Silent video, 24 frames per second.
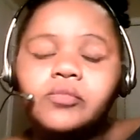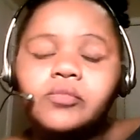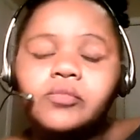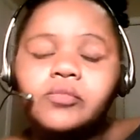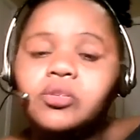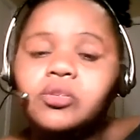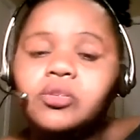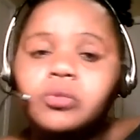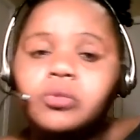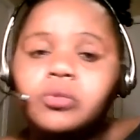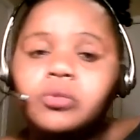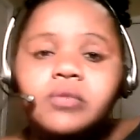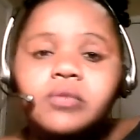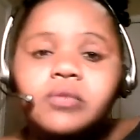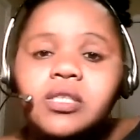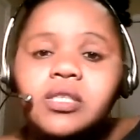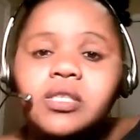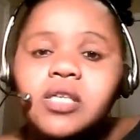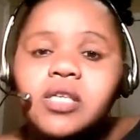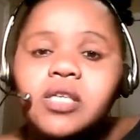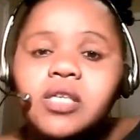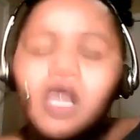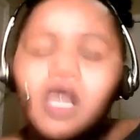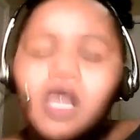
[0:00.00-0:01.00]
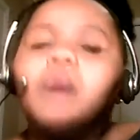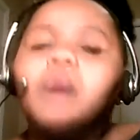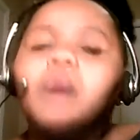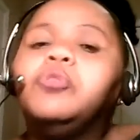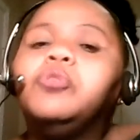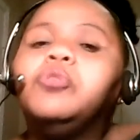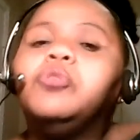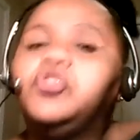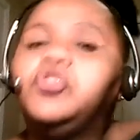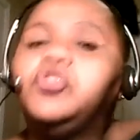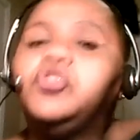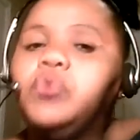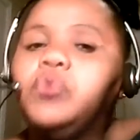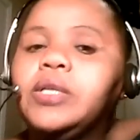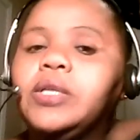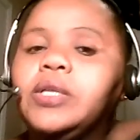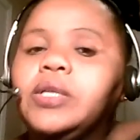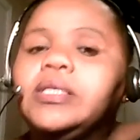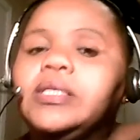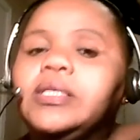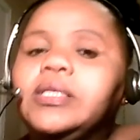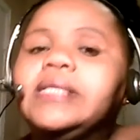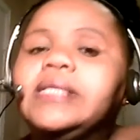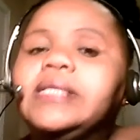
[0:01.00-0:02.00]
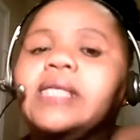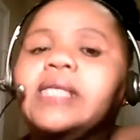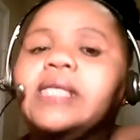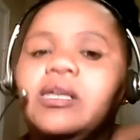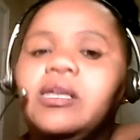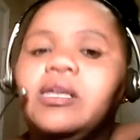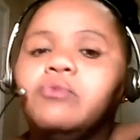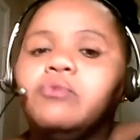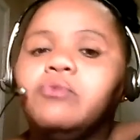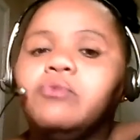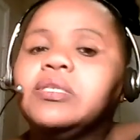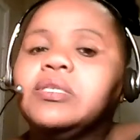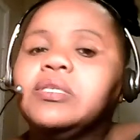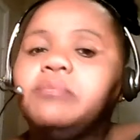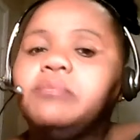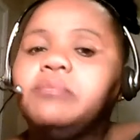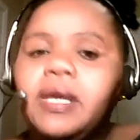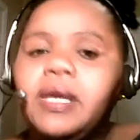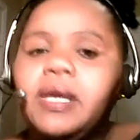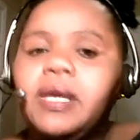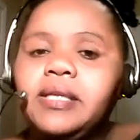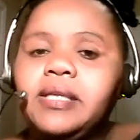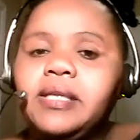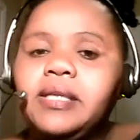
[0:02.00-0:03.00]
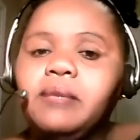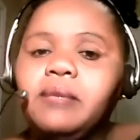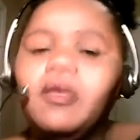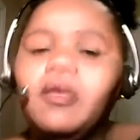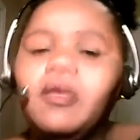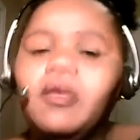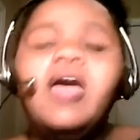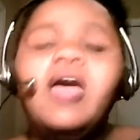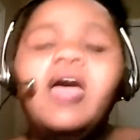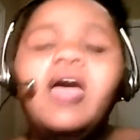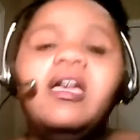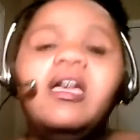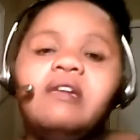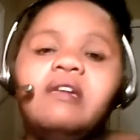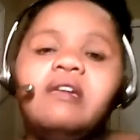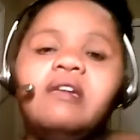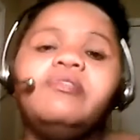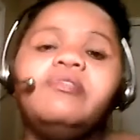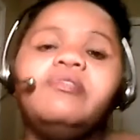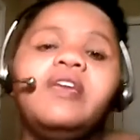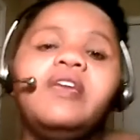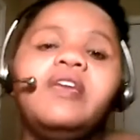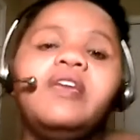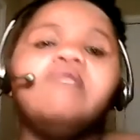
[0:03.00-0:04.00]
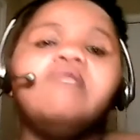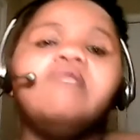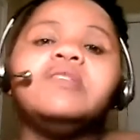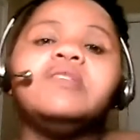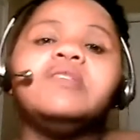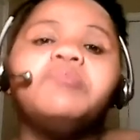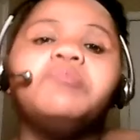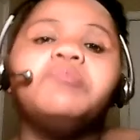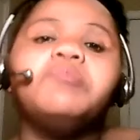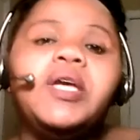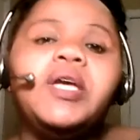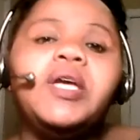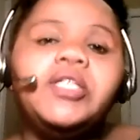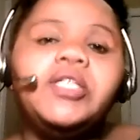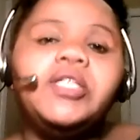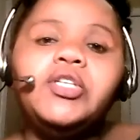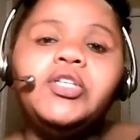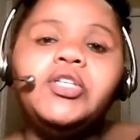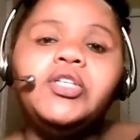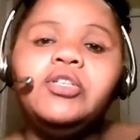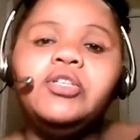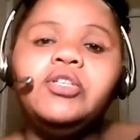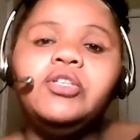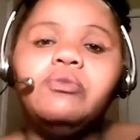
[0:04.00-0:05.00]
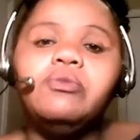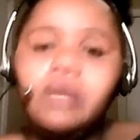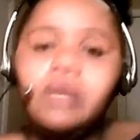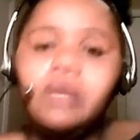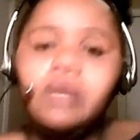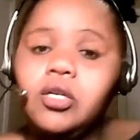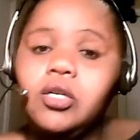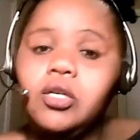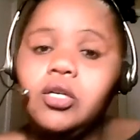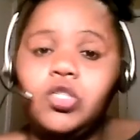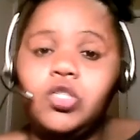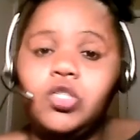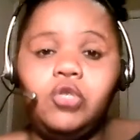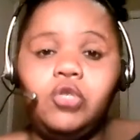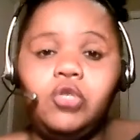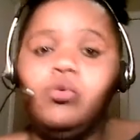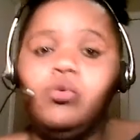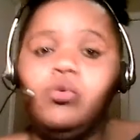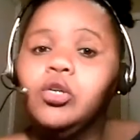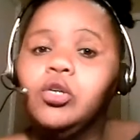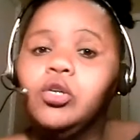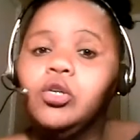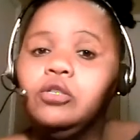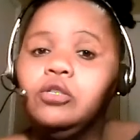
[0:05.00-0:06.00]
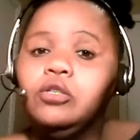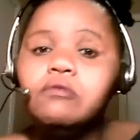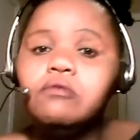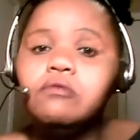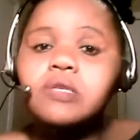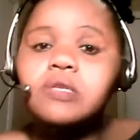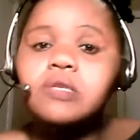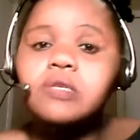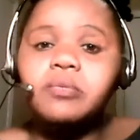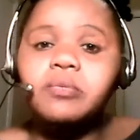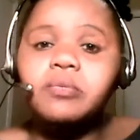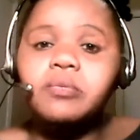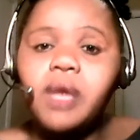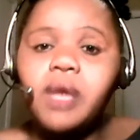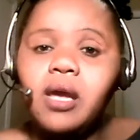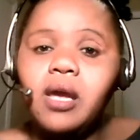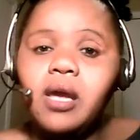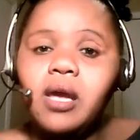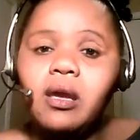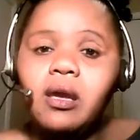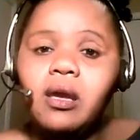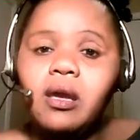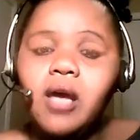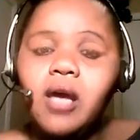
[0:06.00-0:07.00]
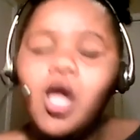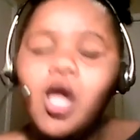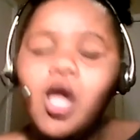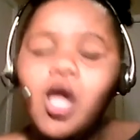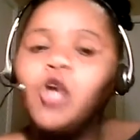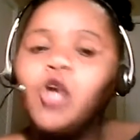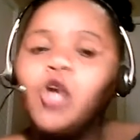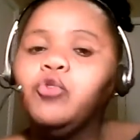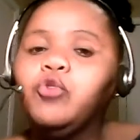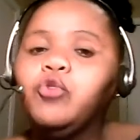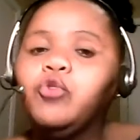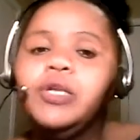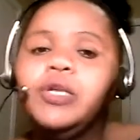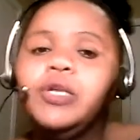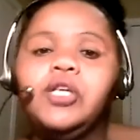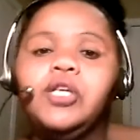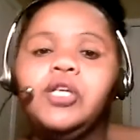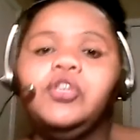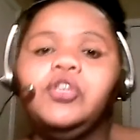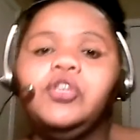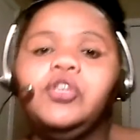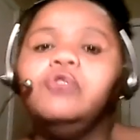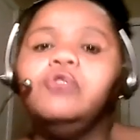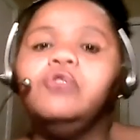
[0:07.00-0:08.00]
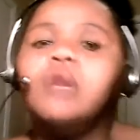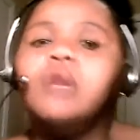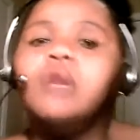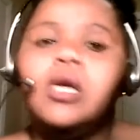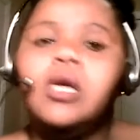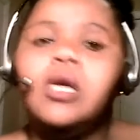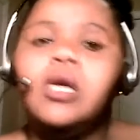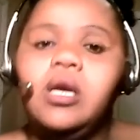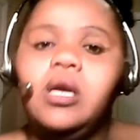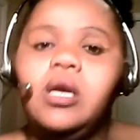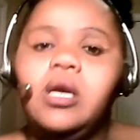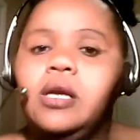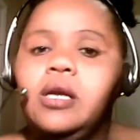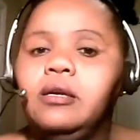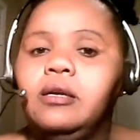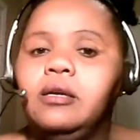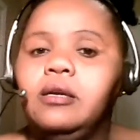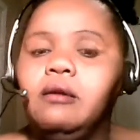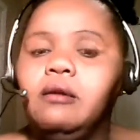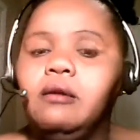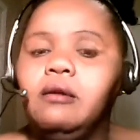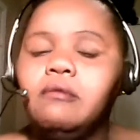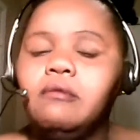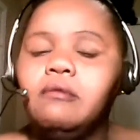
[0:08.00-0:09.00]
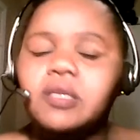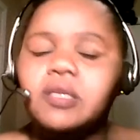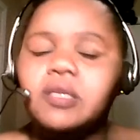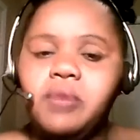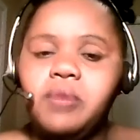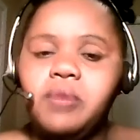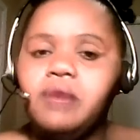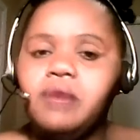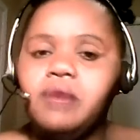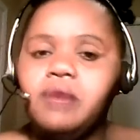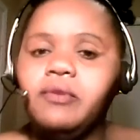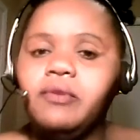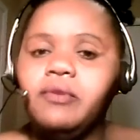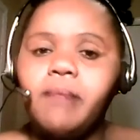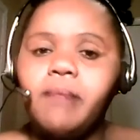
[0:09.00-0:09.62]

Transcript: you know what I'm saying? But you at least can respect them. If they're respecting you and showing you respect, greeting you in a respectful